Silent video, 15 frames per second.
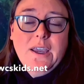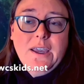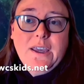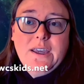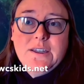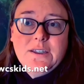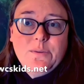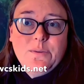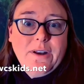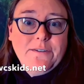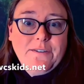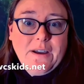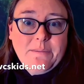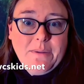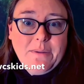Easy way to
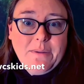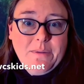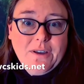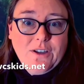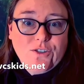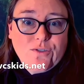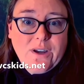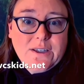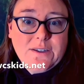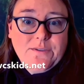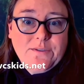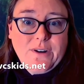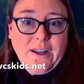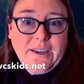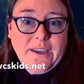find my email address if
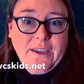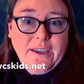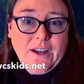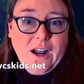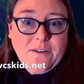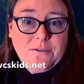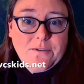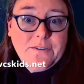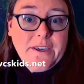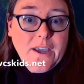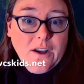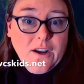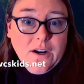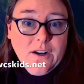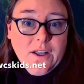you're not getting it off of
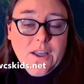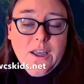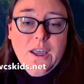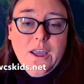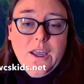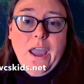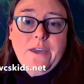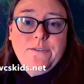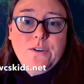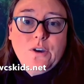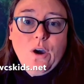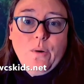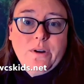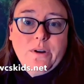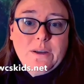here. If you
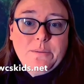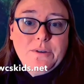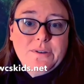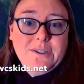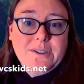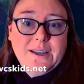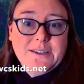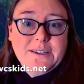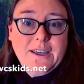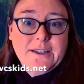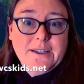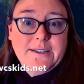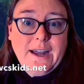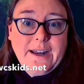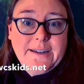go on
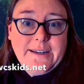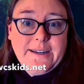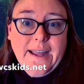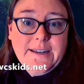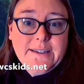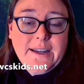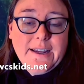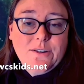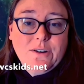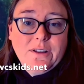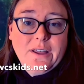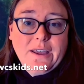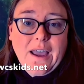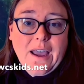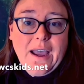wcskids.net and you
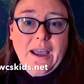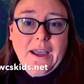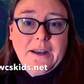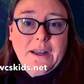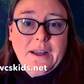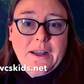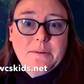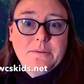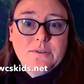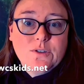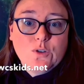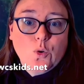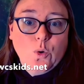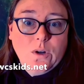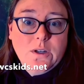click on
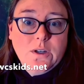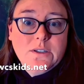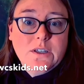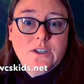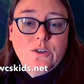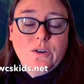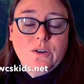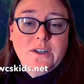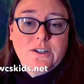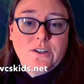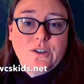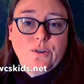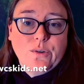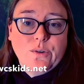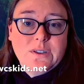schools, you can get to the
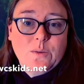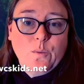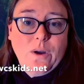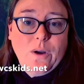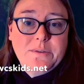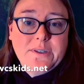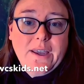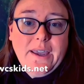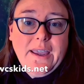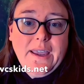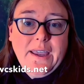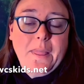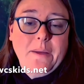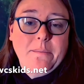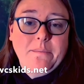Grissom website,
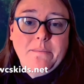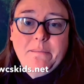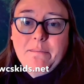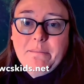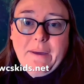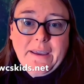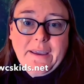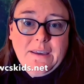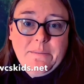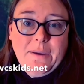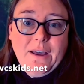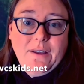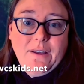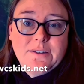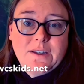and my
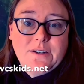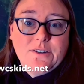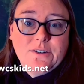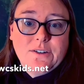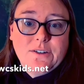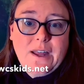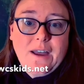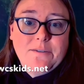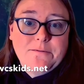email is under staff.